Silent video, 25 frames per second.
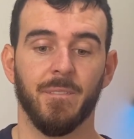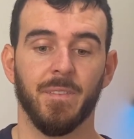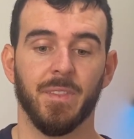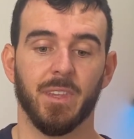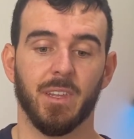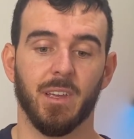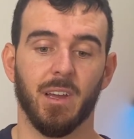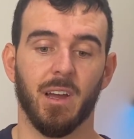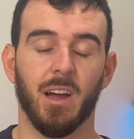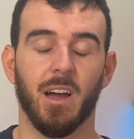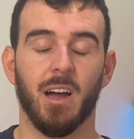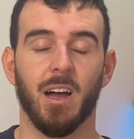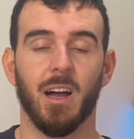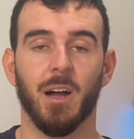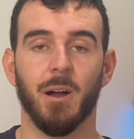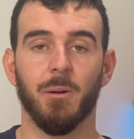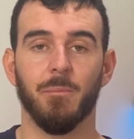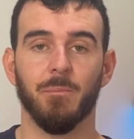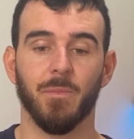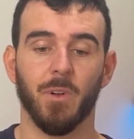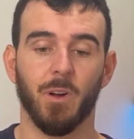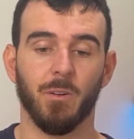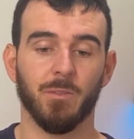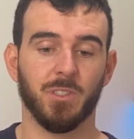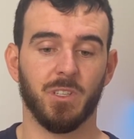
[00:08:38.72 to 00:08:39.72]

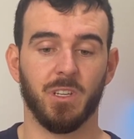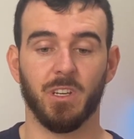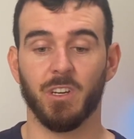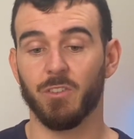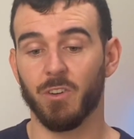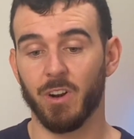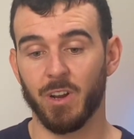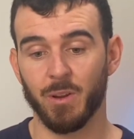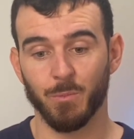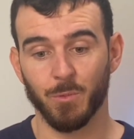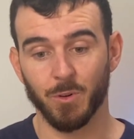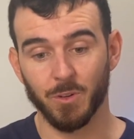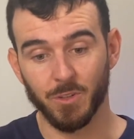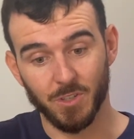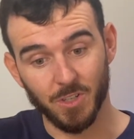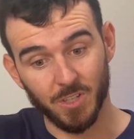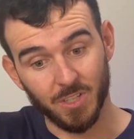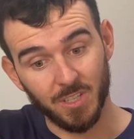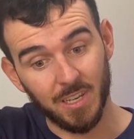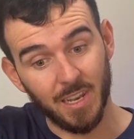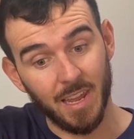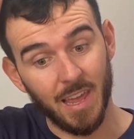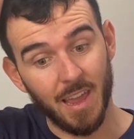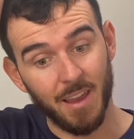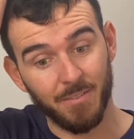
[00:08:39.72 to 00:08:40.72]
Obviously Greenwood
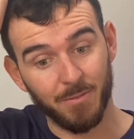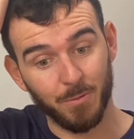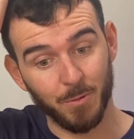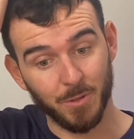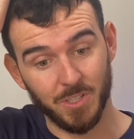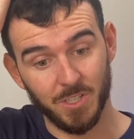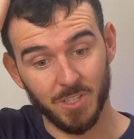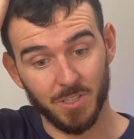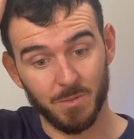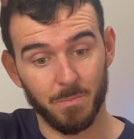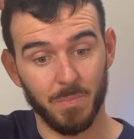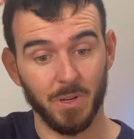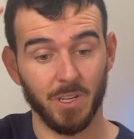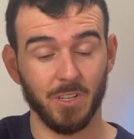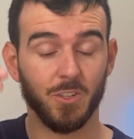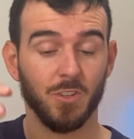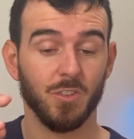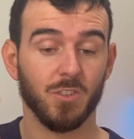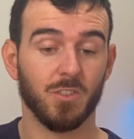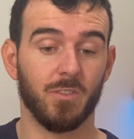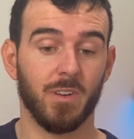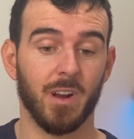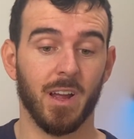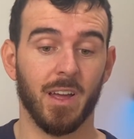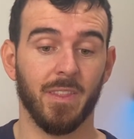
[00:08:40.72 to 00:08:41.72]
just left, which is big
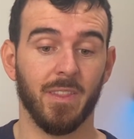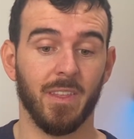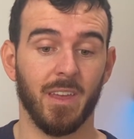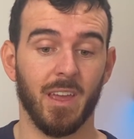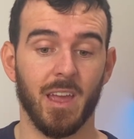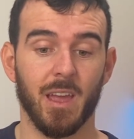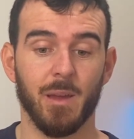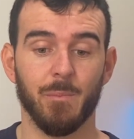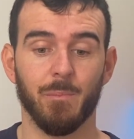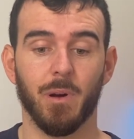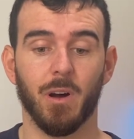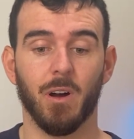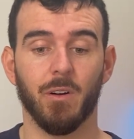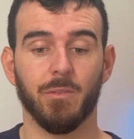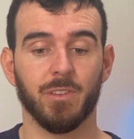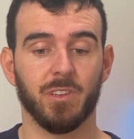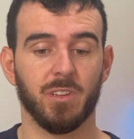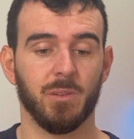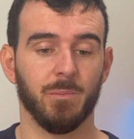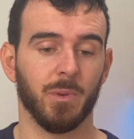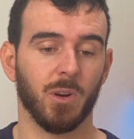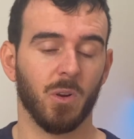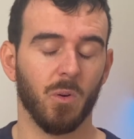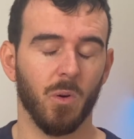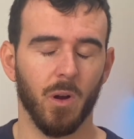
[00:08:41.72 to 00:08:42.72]
news around there, but
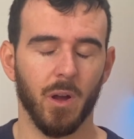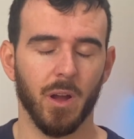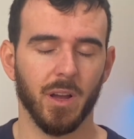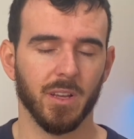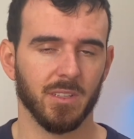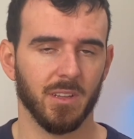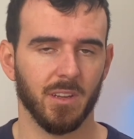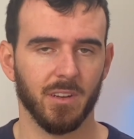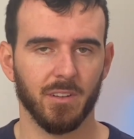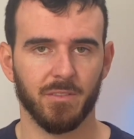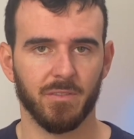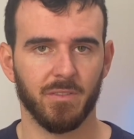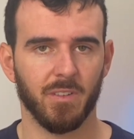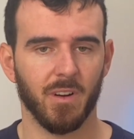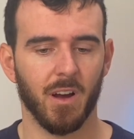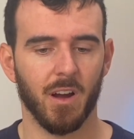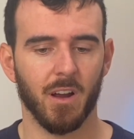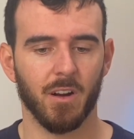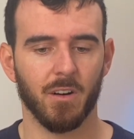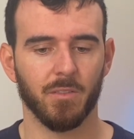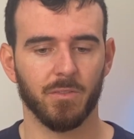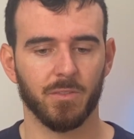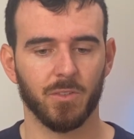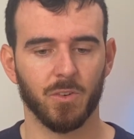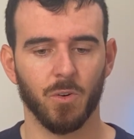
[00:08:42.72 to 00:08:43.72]
obviously Maguire's under
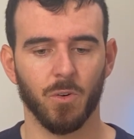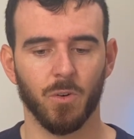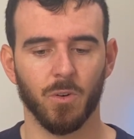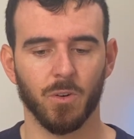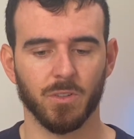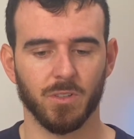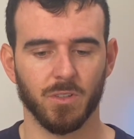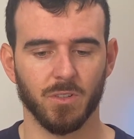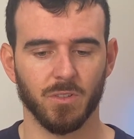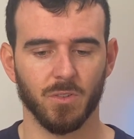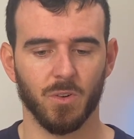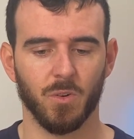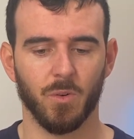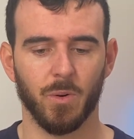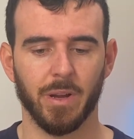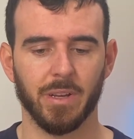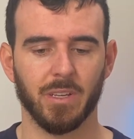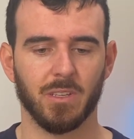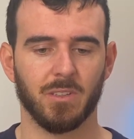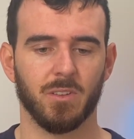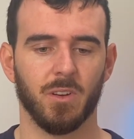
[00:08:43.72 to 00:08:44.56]
fire, of course, as always.